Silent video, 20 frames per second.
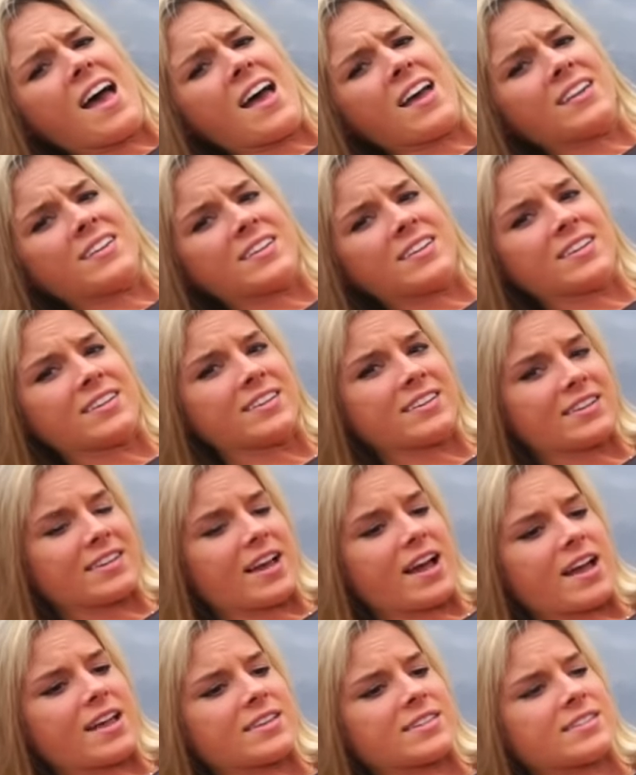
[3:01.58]
and
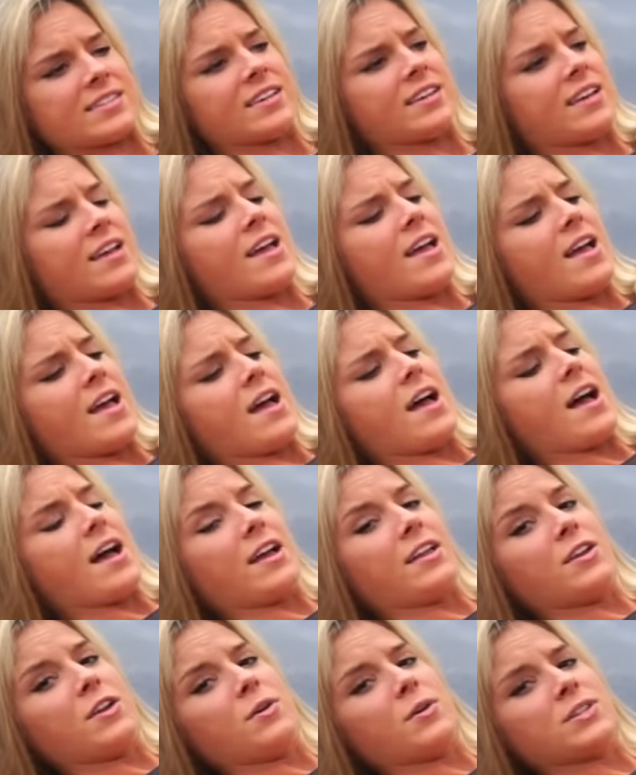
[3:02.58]
guys,
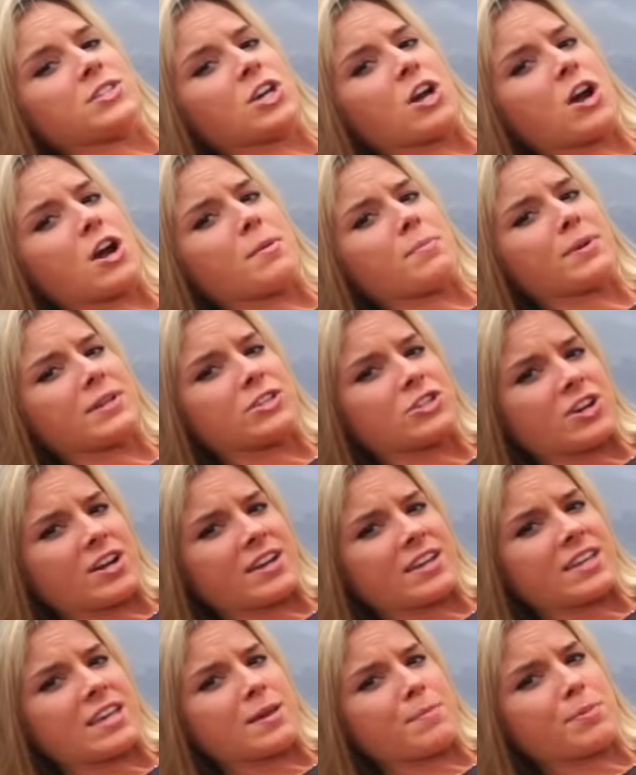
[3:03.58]
I know it's hard, but
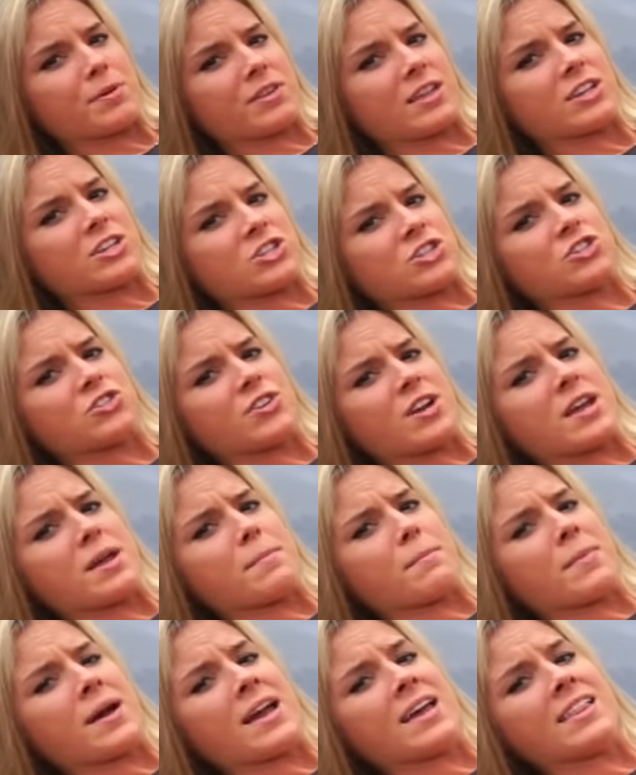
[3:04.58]
try to keep your legs
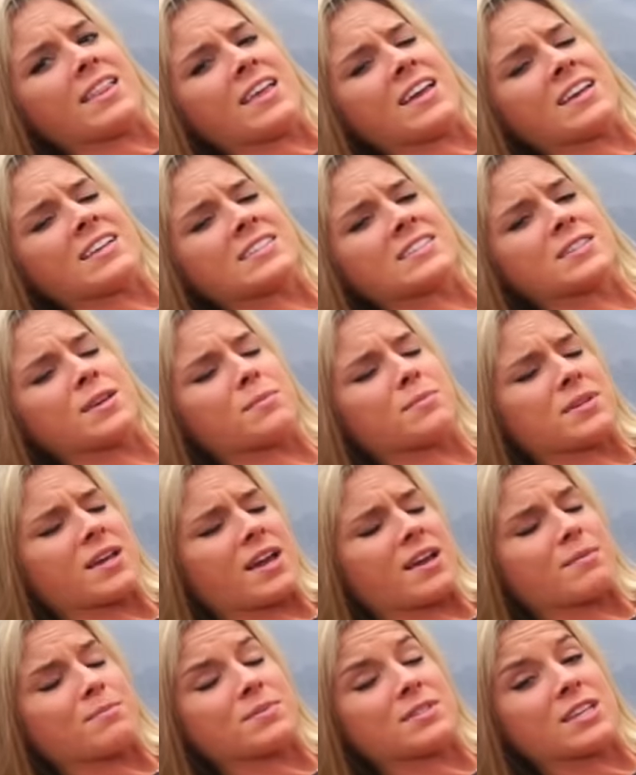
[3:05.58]
straight. My legs
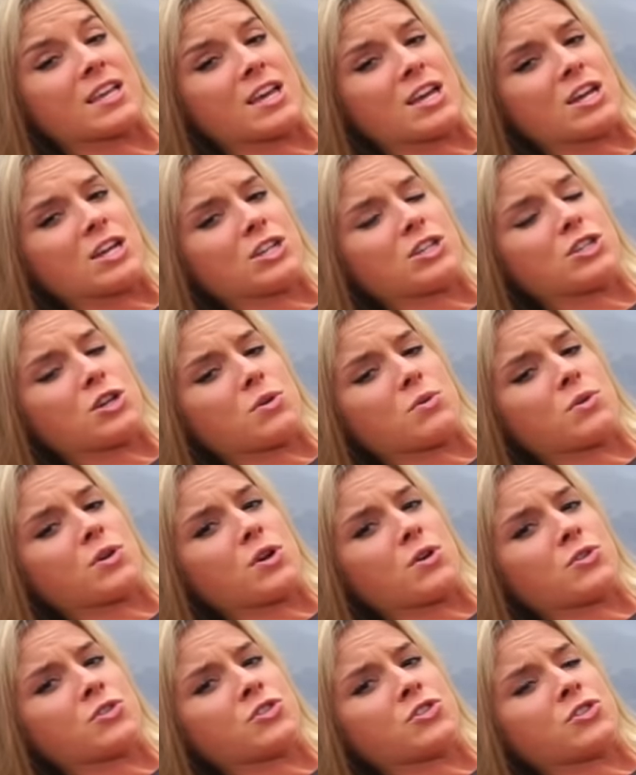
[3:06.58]
sometimes
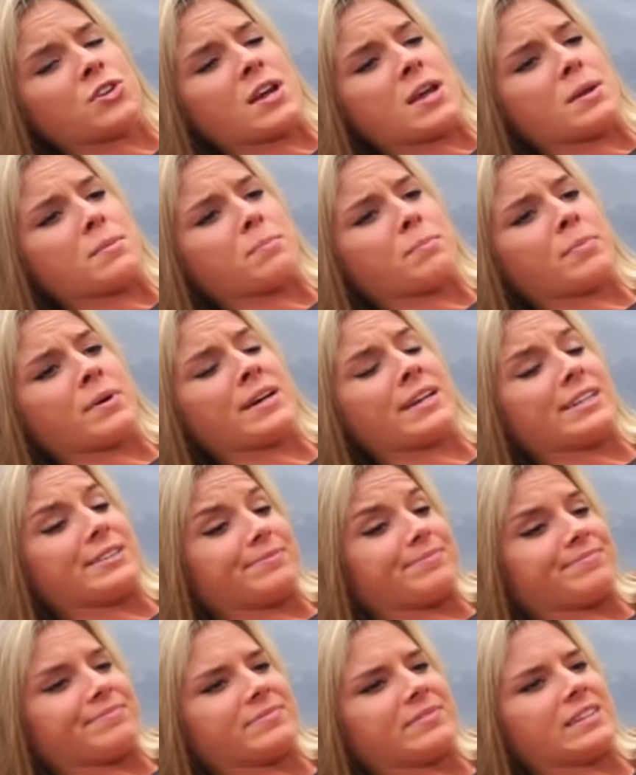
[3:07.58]
don't go straight,
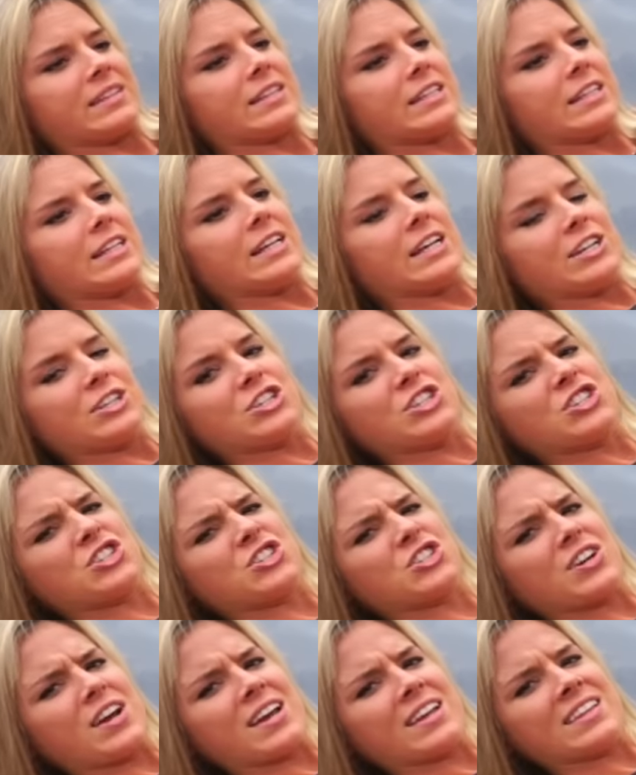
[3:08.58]
but
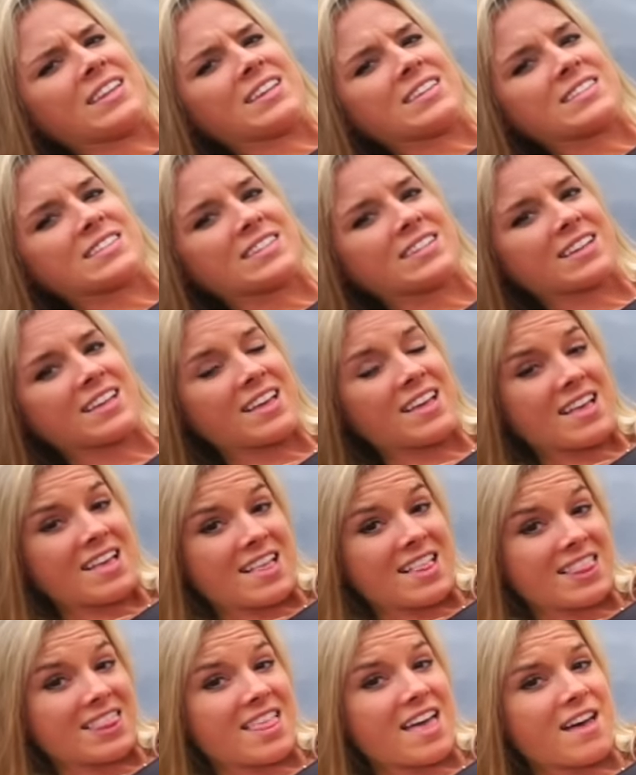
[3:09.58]
just try at least.
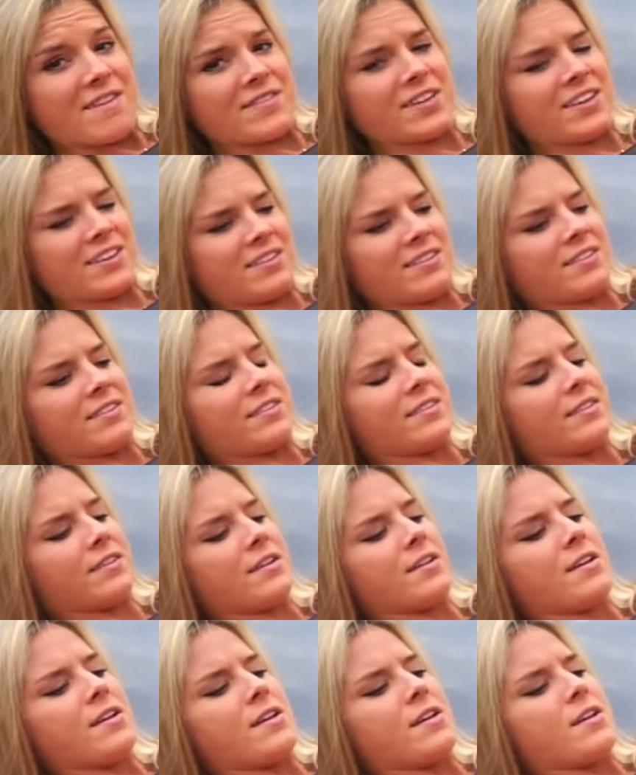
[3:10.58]
eleven,
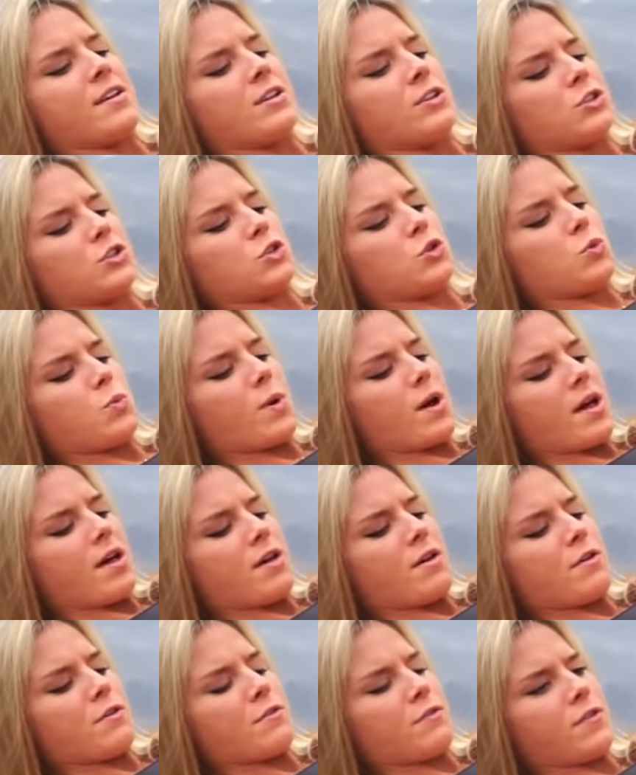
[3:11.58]

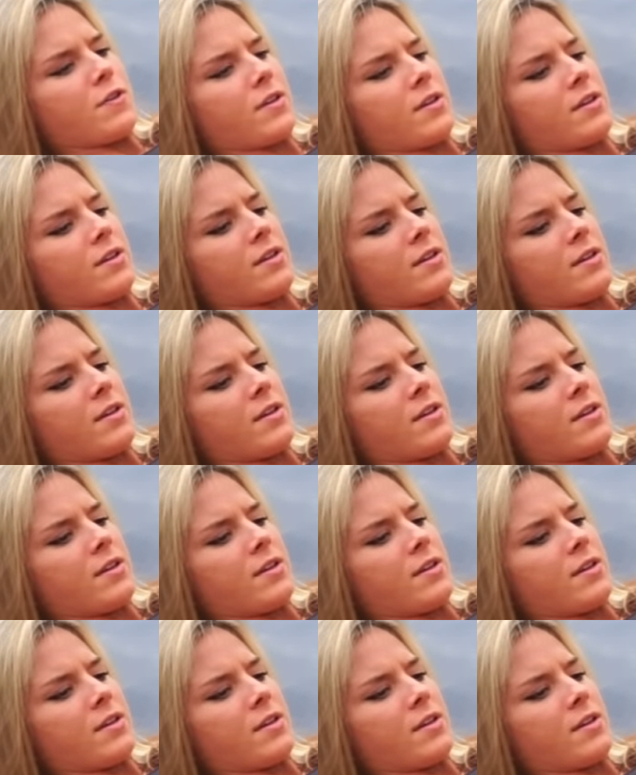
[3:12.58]
twelve,